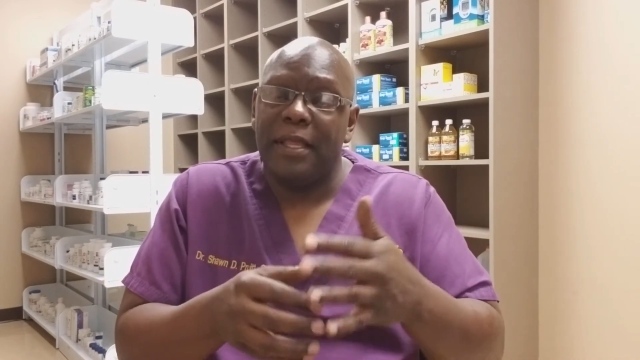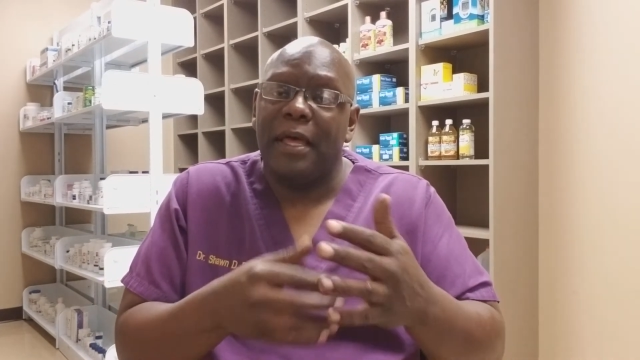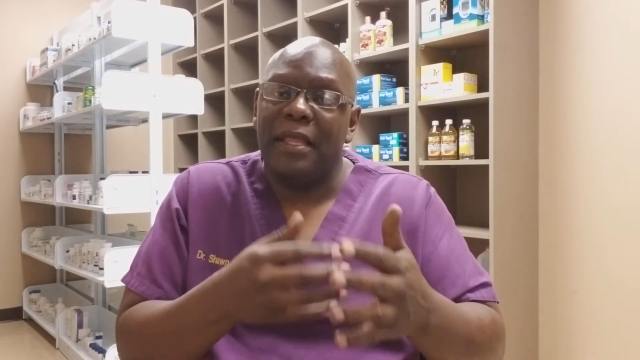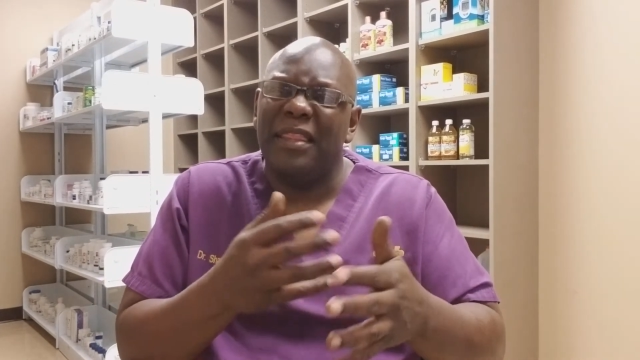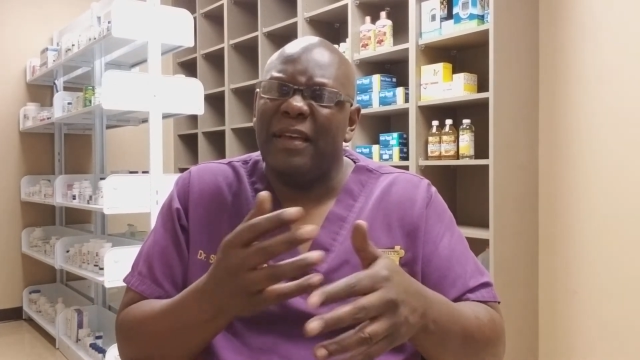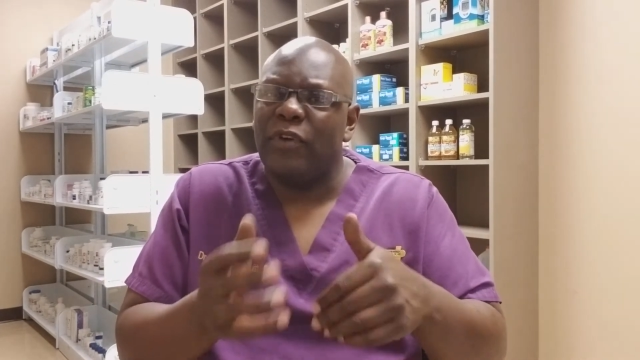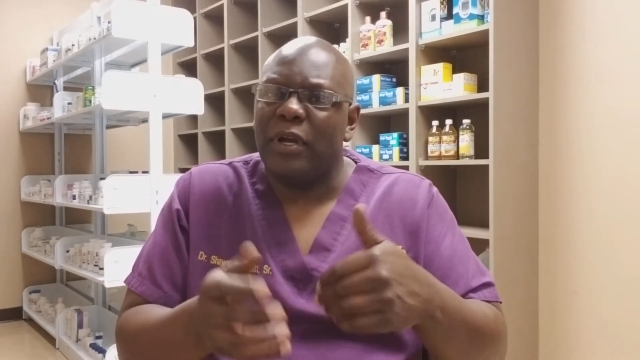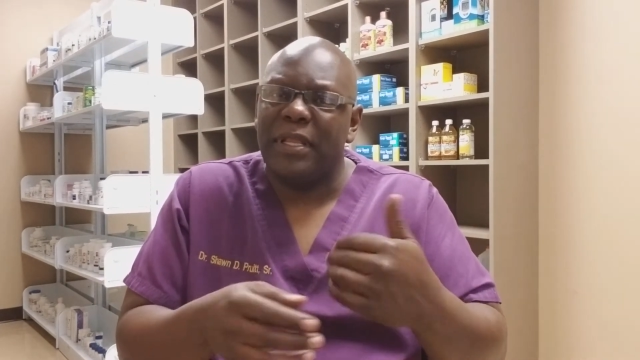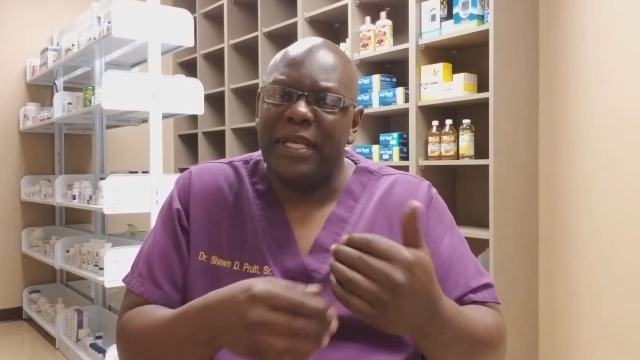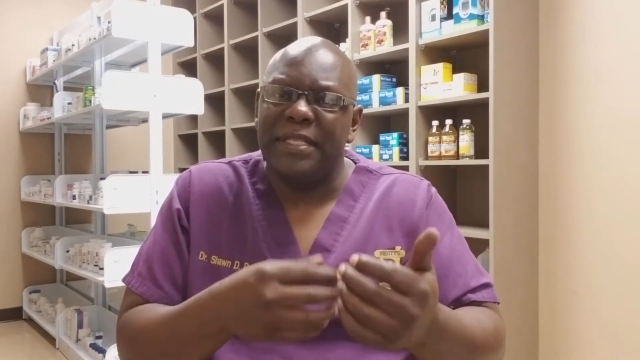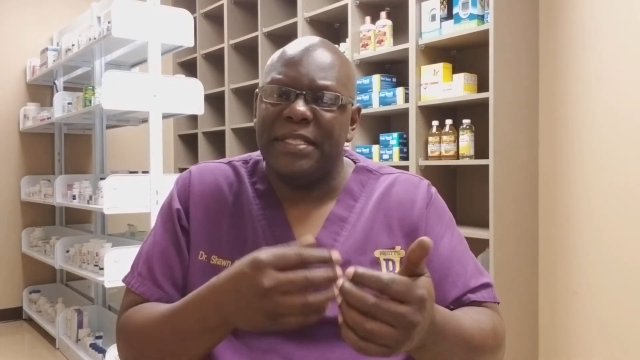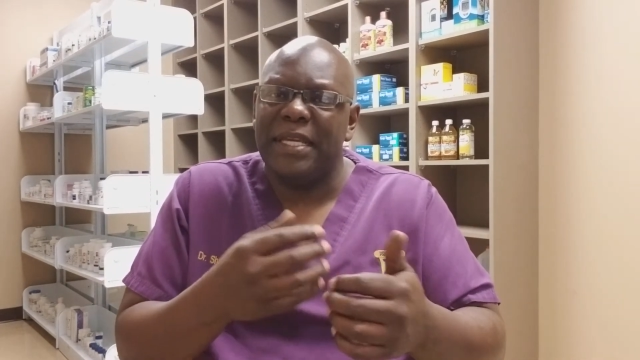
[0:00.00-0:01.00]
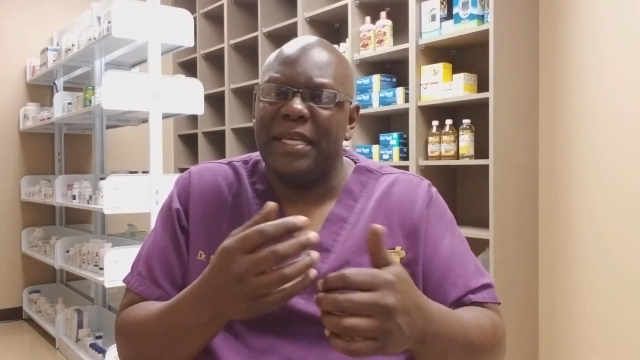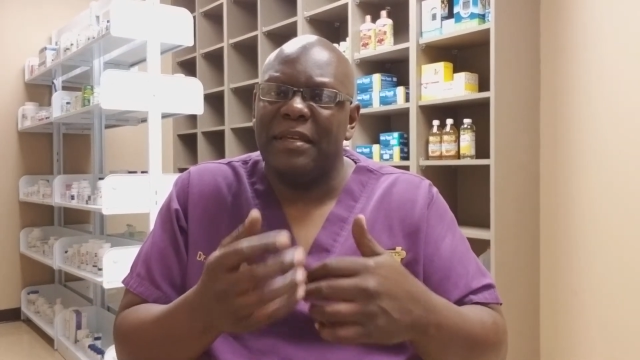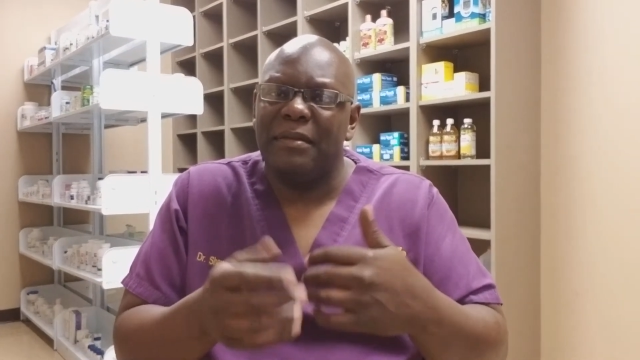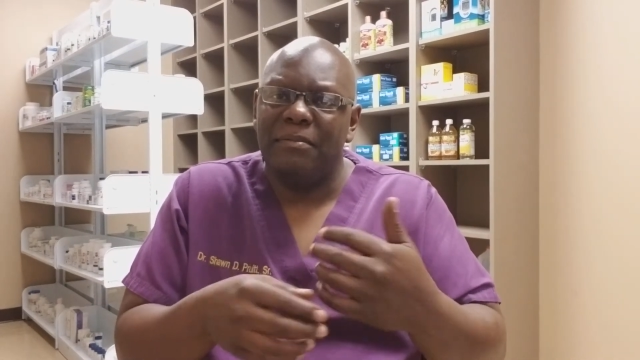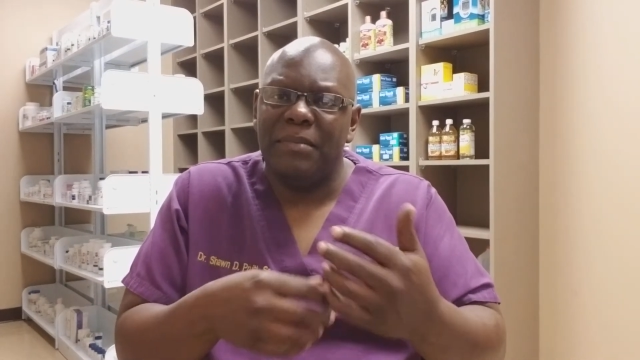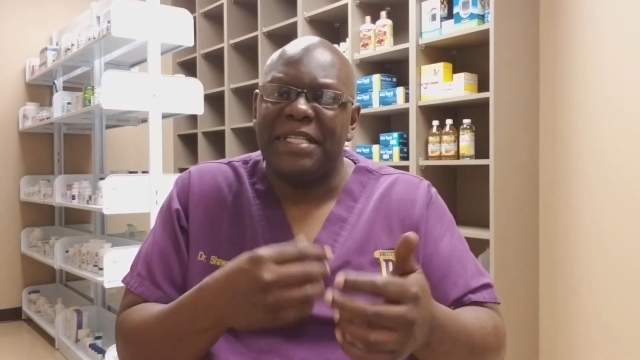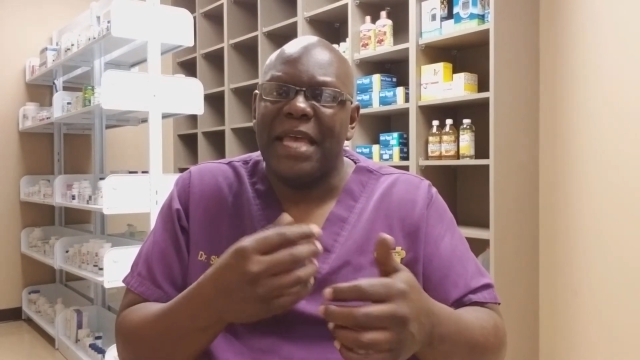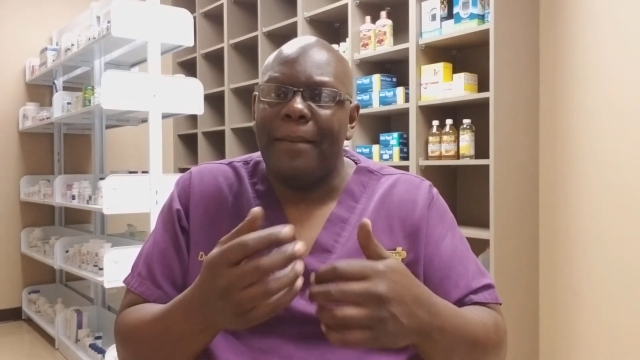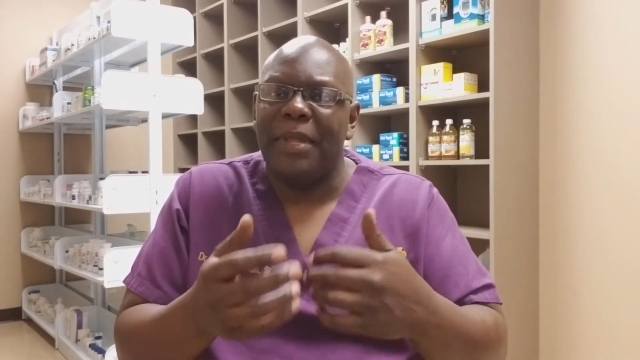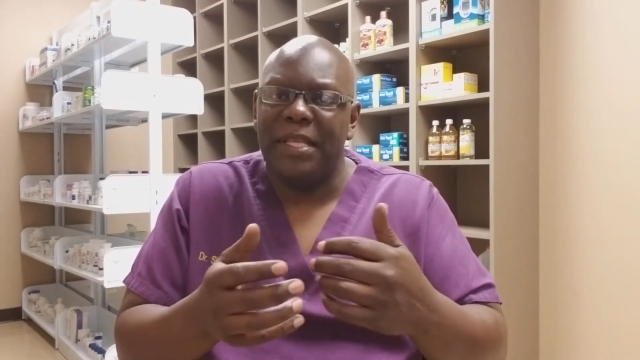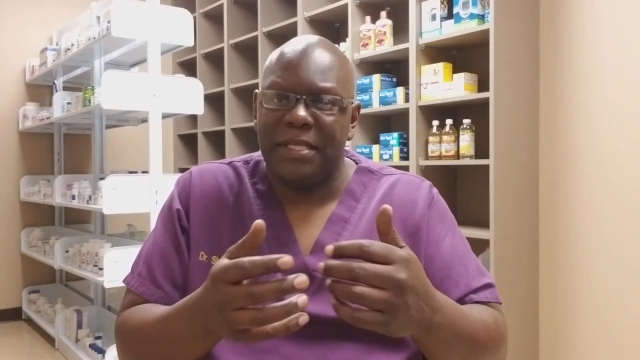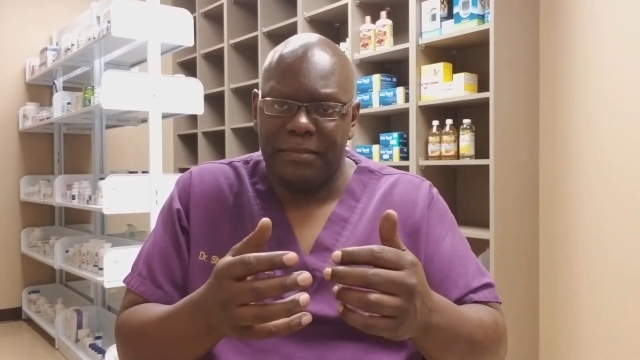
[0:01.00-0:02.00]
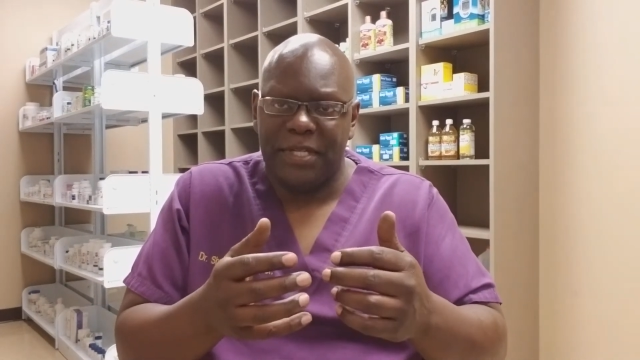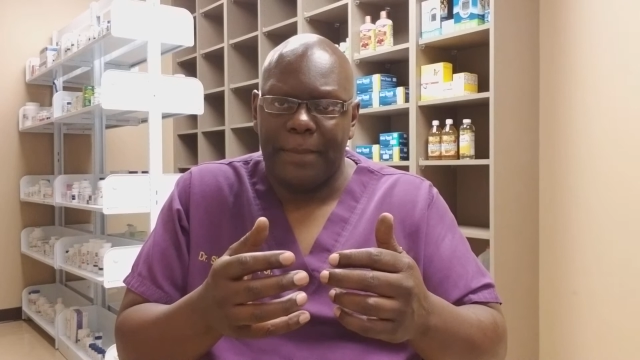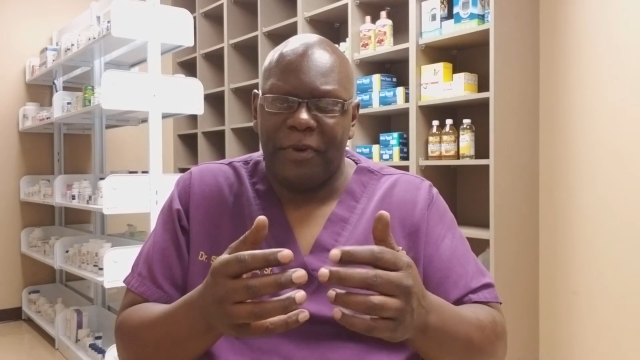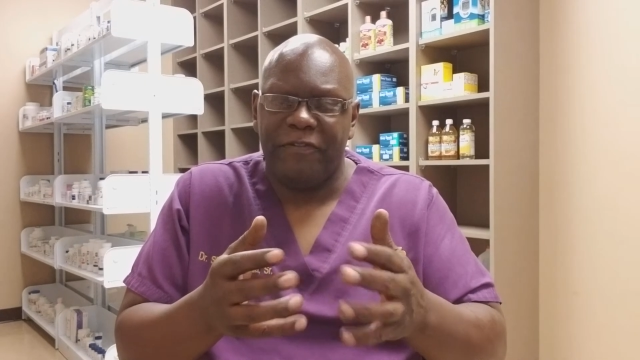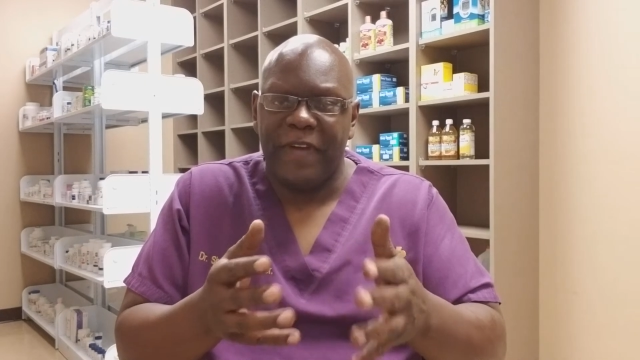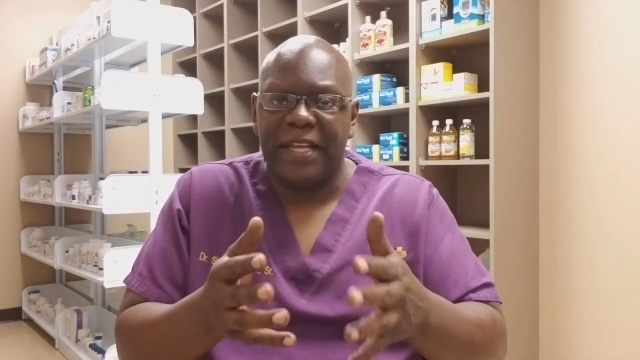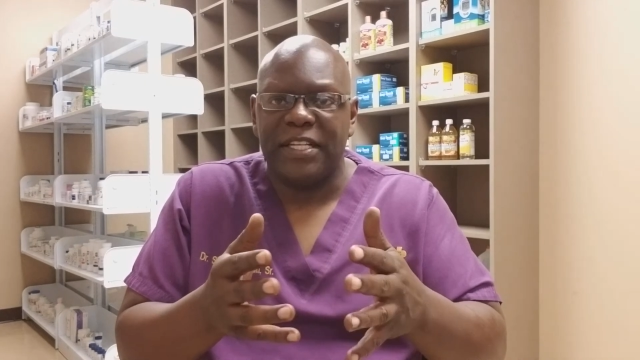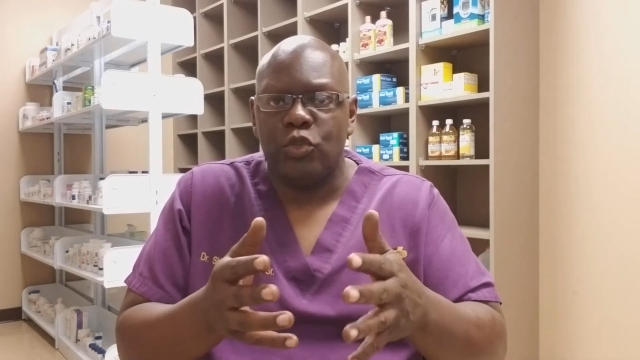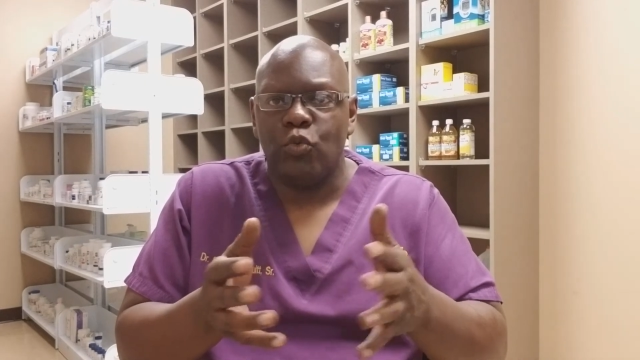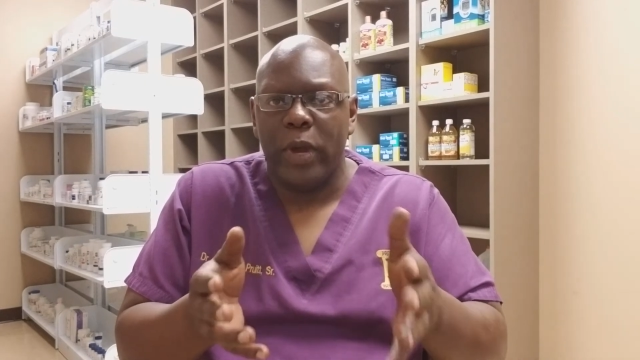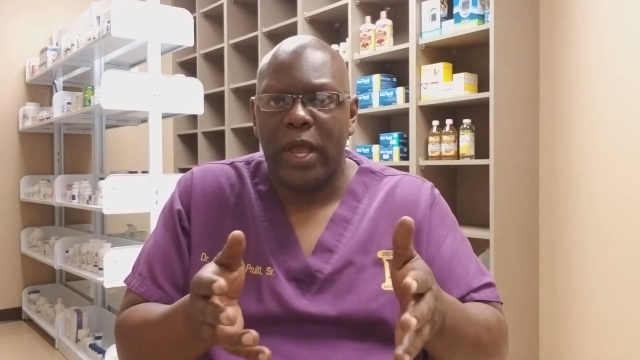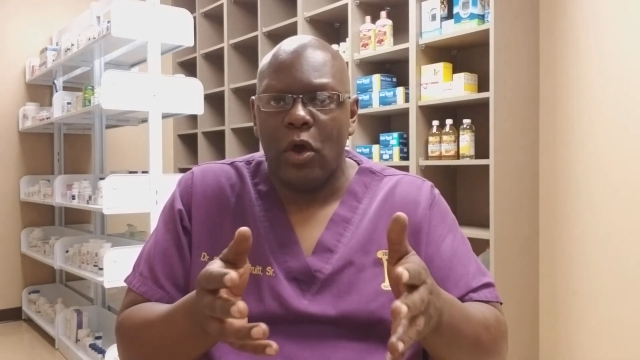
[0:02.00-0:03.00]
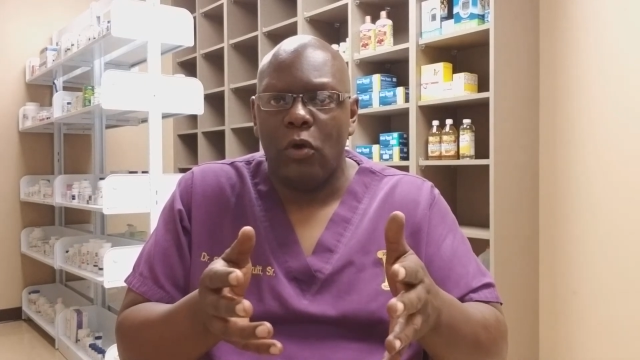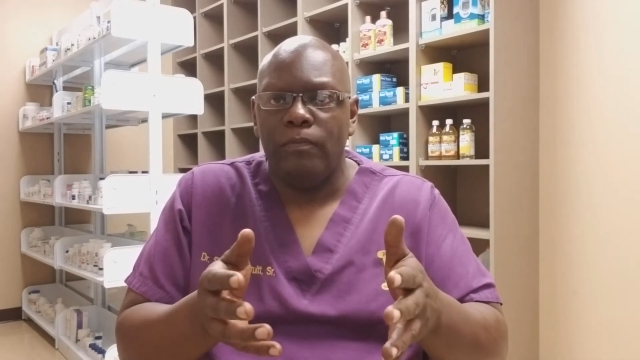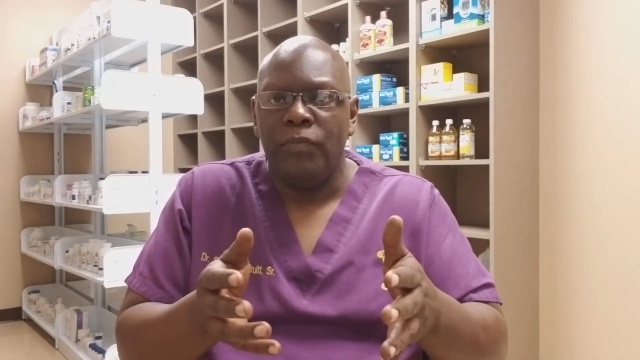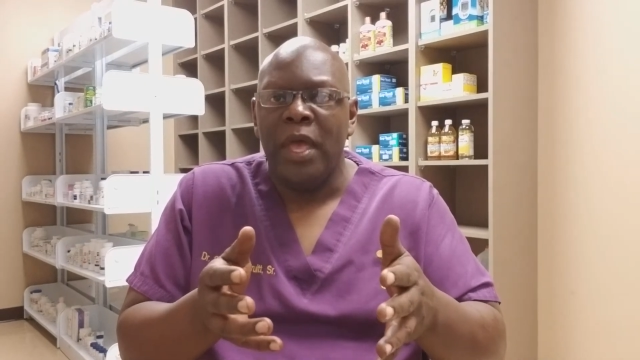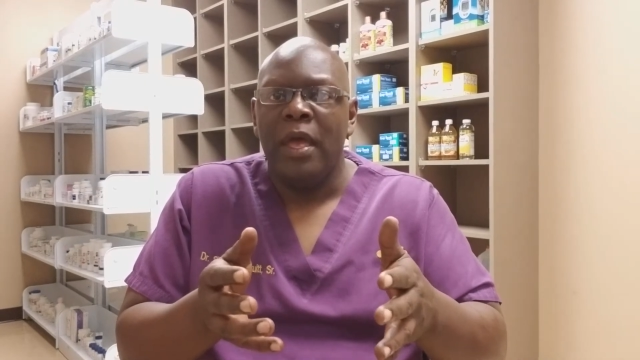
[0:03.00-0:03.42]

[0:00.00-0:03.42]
liver cleansing metabolism type effect as well.